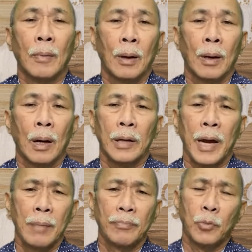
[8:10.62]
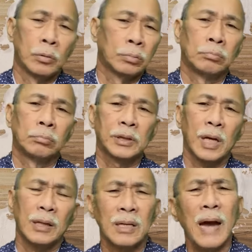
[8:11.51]
And they have to set
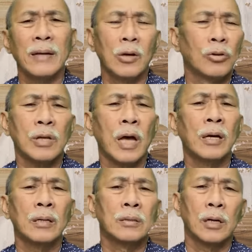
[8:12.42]
aside those things